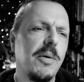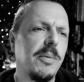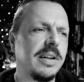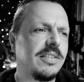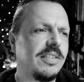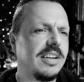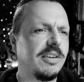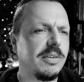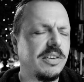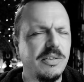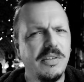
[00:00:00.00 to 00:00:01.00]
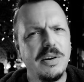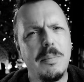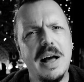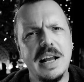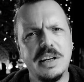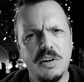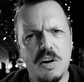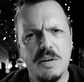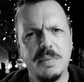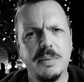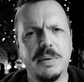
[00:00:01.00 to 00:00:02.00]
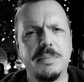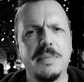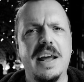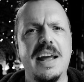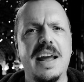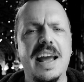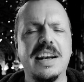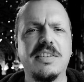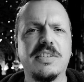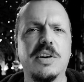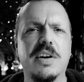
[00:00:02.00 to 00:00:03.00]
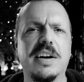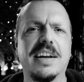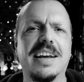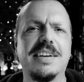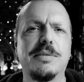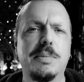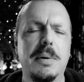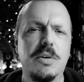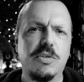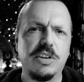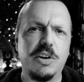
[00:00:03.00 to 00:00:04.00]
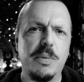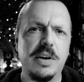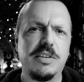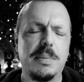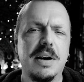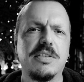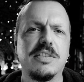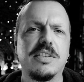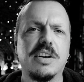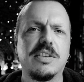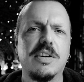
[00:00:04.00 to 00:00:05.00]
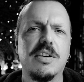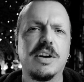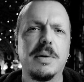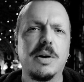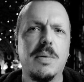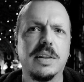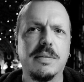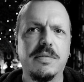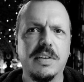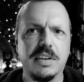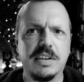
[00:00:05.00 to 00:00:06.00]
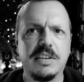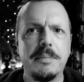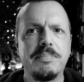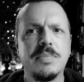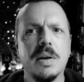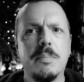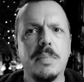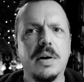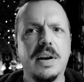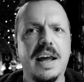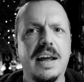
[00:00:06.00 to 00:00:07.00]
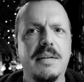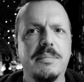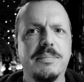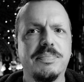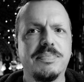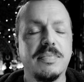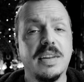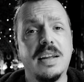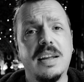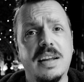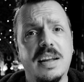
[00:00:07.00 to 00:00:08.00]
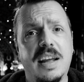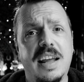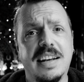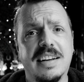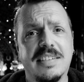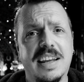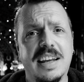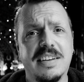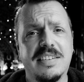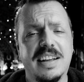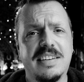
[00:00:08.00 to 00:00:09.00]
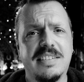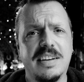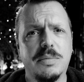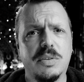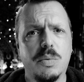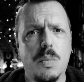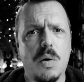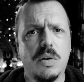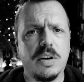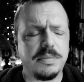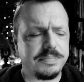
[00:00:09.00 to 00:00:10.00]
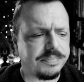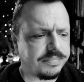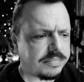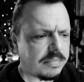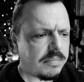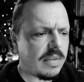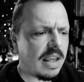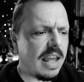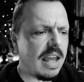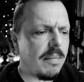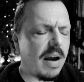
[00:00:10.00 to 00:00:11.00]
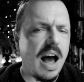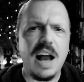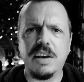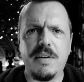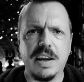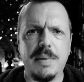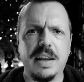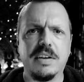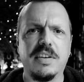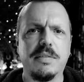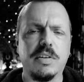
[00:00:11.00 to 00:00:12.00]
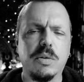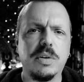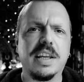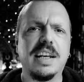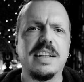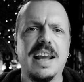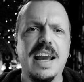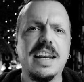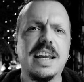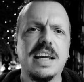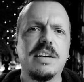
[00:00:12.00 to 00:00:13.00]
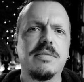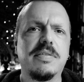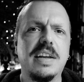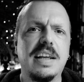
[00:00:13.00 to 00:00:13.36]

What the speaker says: which, you know, you should run a mile normally when any kind of spiritual new age person starts talking about quantum physics. But in this case, it seems to work. Highly recommend it. If you're going to get into any kind of